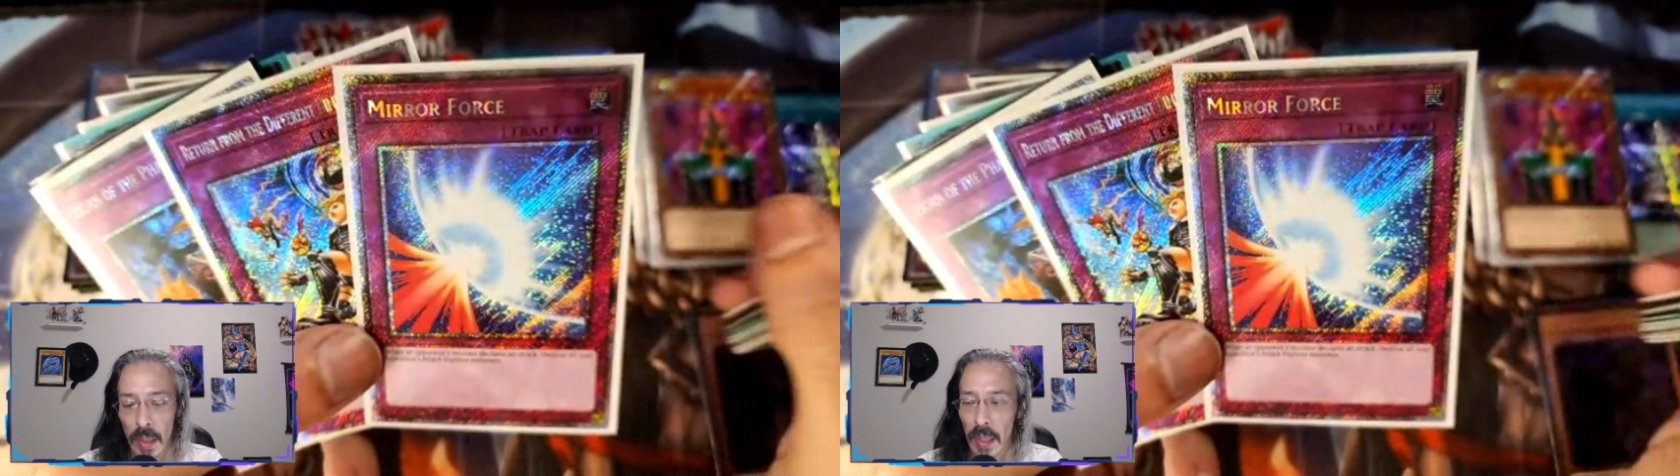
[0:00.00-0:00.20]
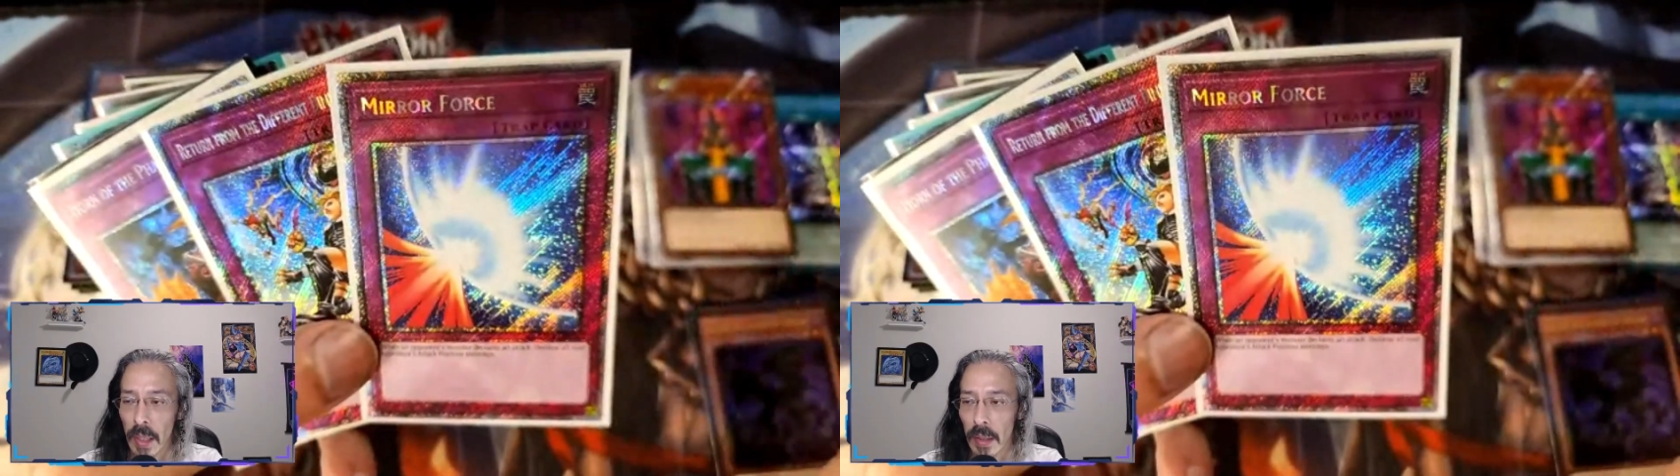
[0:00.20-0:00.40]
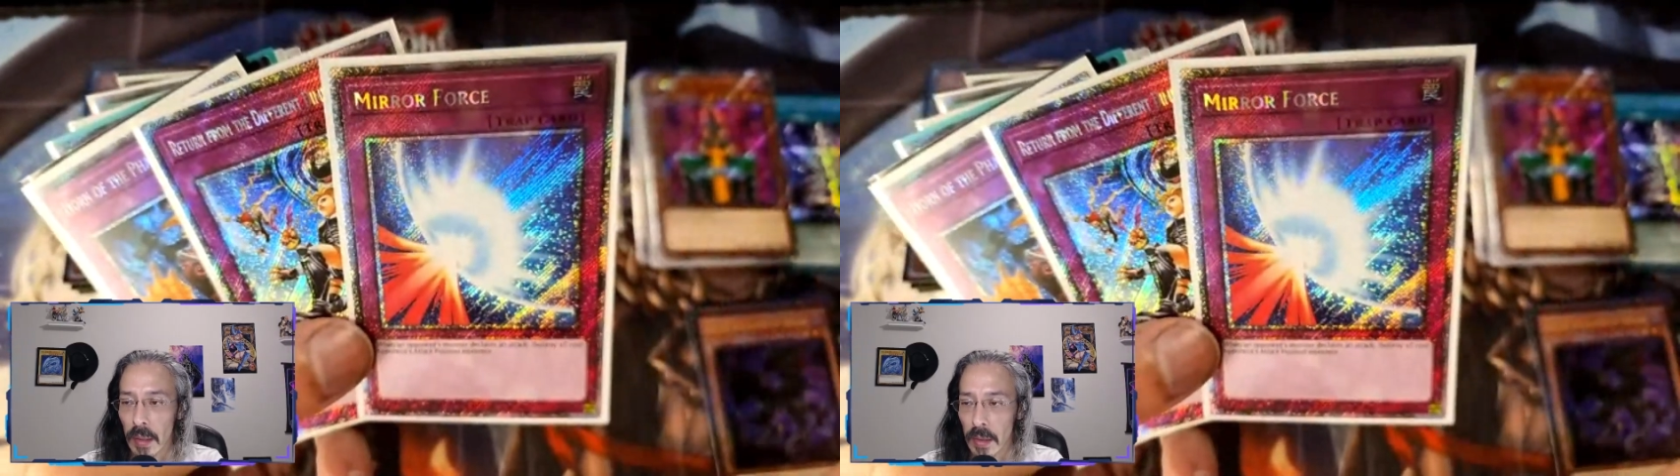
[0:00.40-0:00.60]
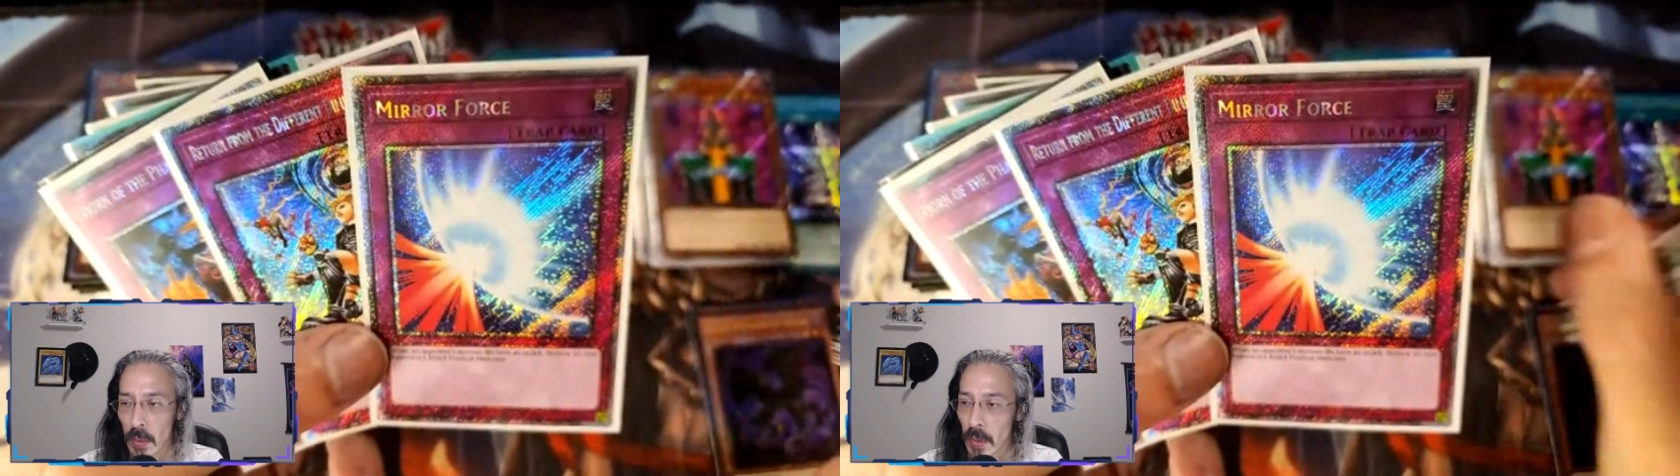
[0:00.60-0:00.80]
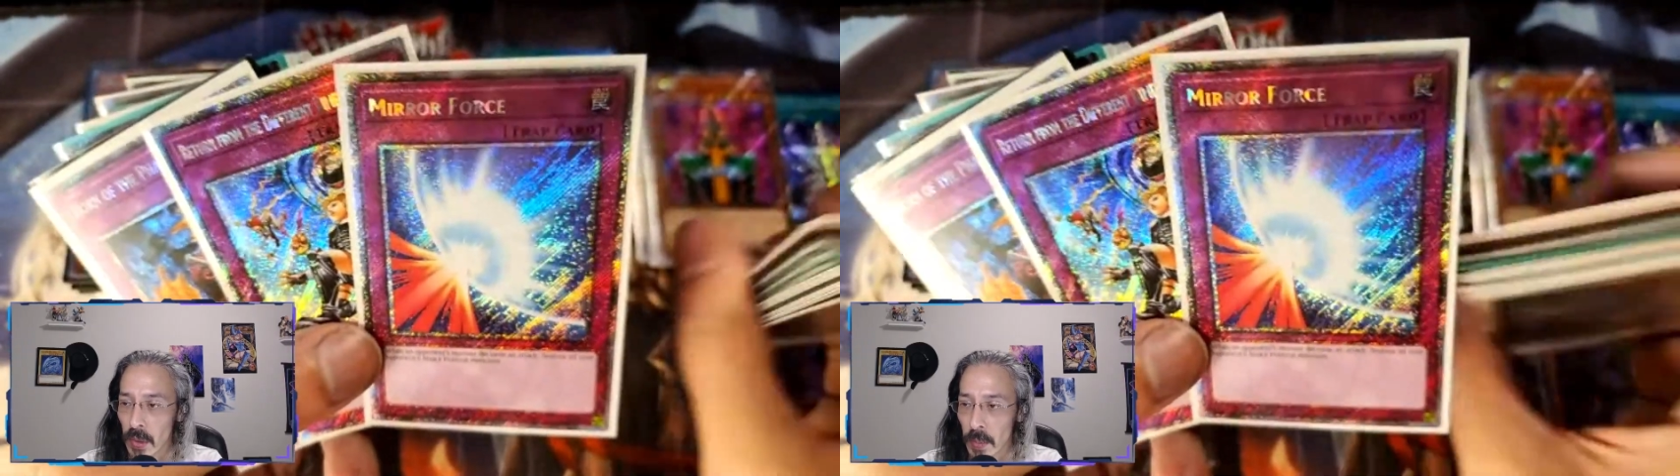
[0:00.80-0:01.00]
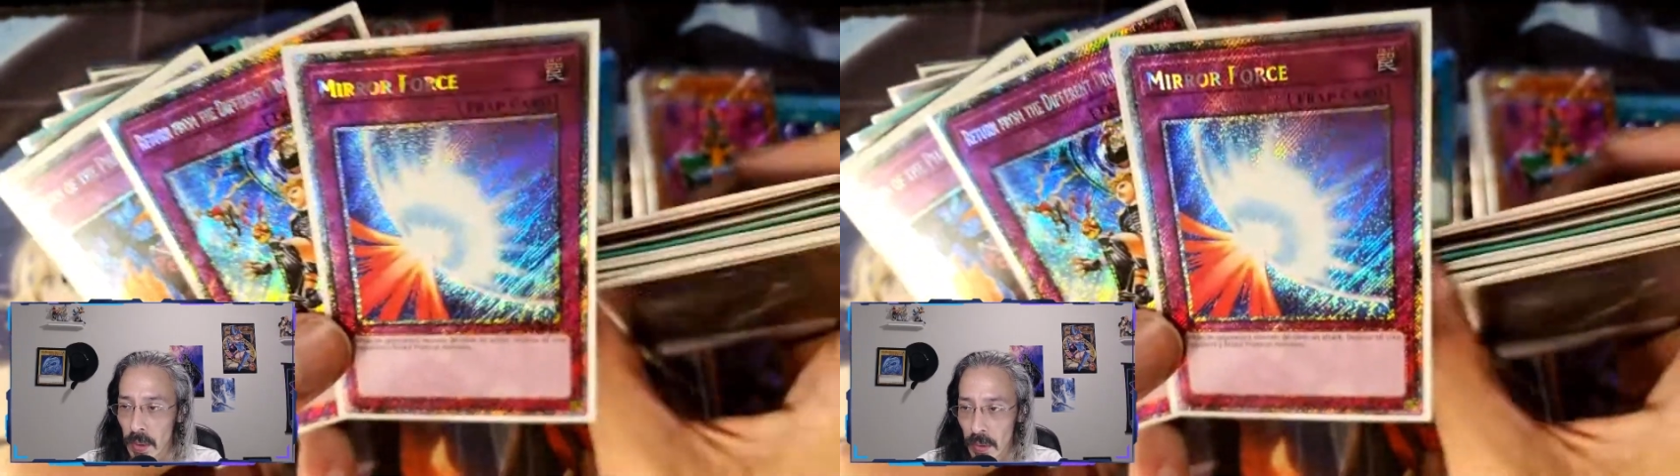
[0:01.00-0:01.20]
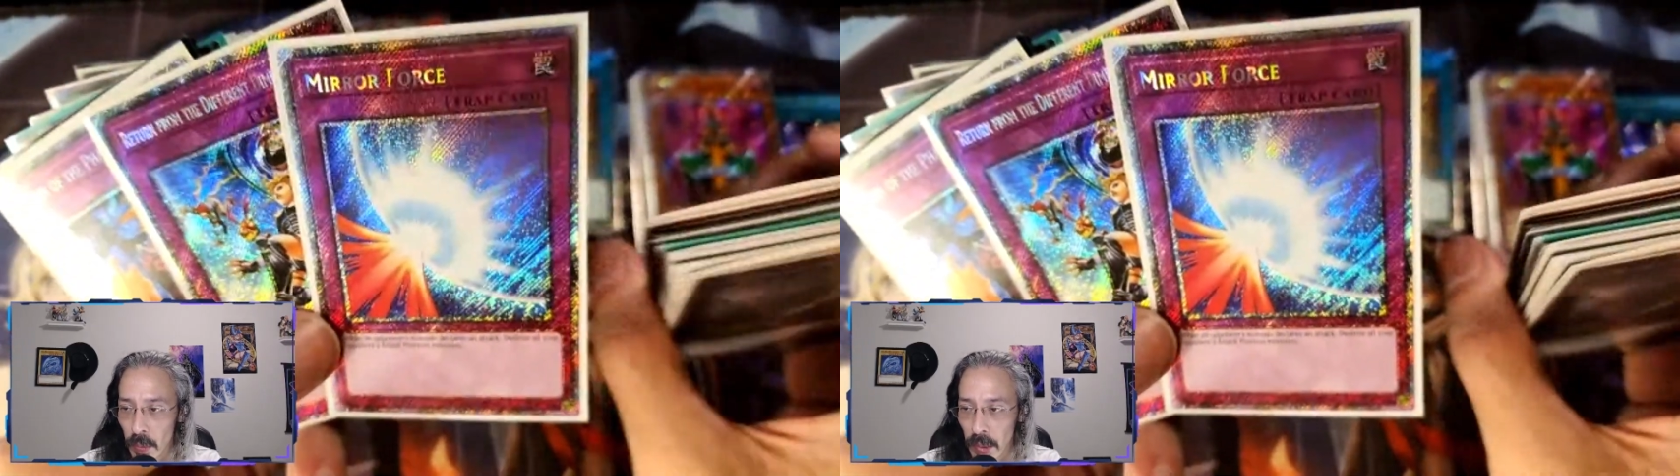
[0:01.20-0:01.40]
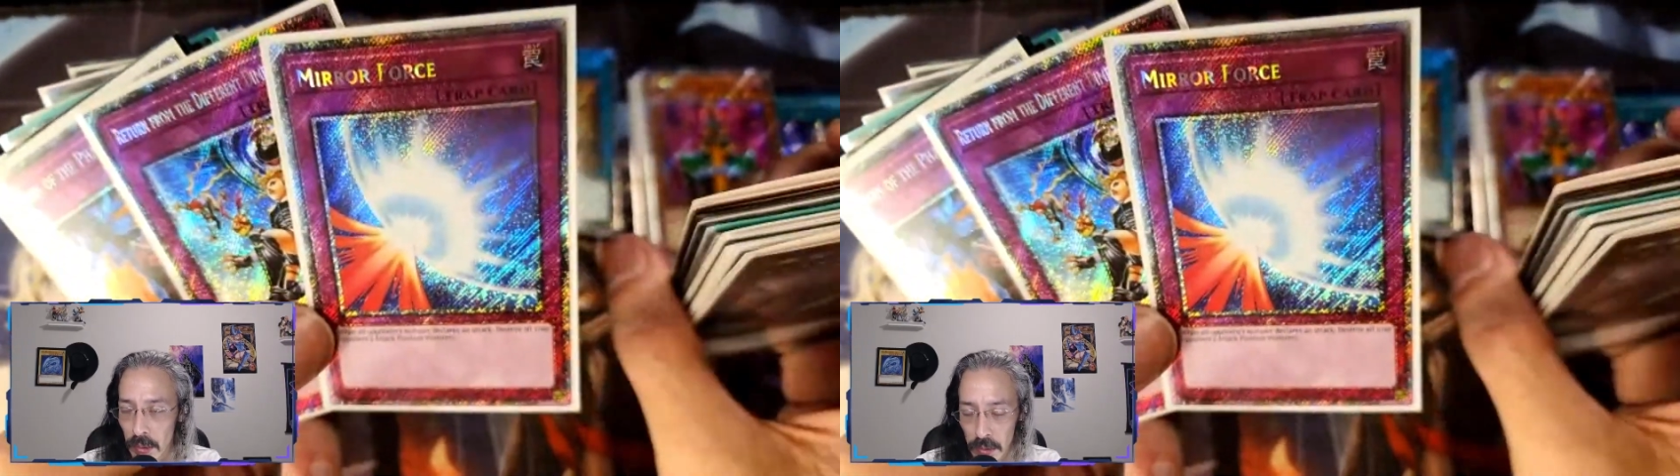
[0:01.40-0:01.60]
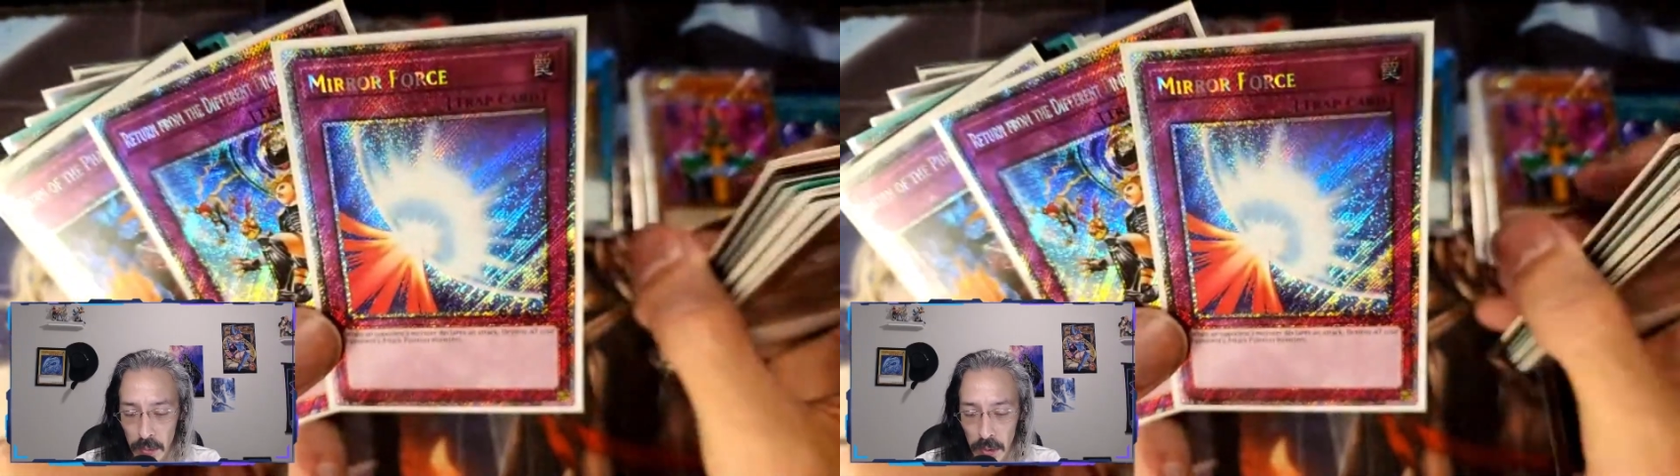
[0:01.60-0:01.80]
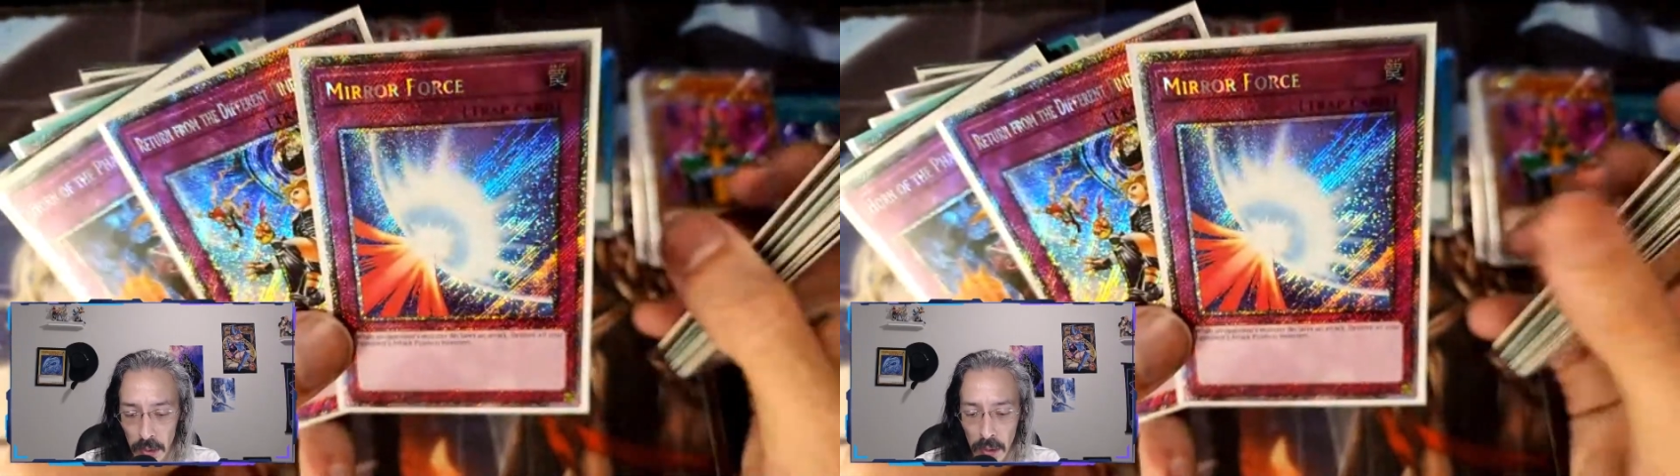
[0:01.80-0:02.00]
and it is going to be on the way this
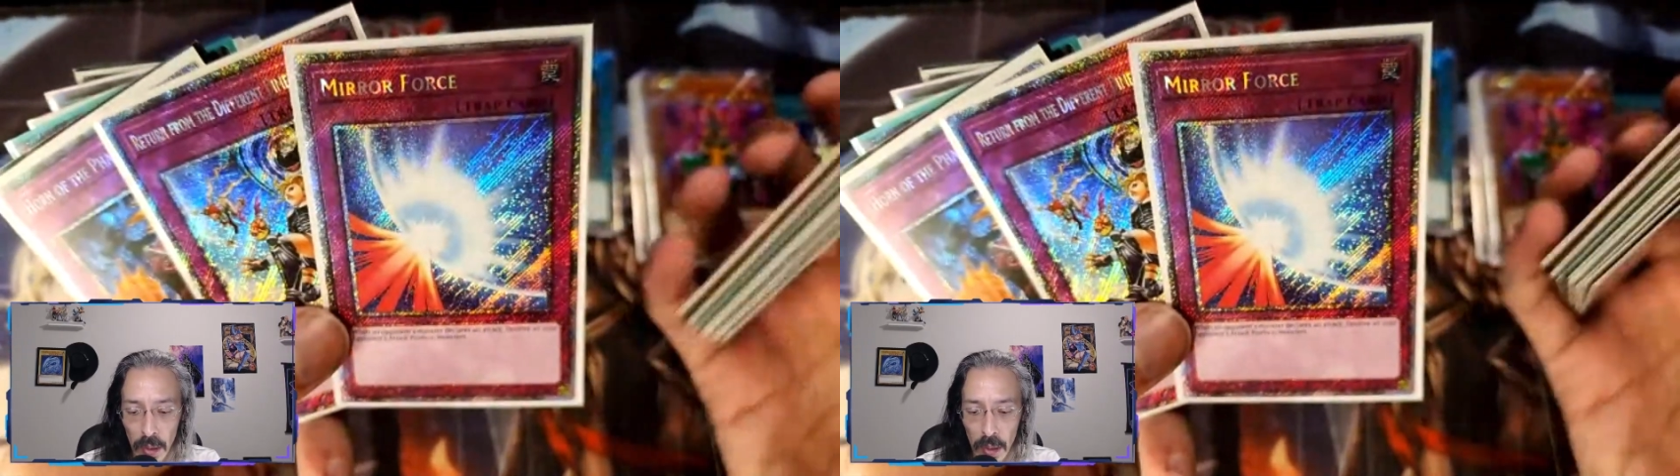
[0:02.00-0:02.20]
week.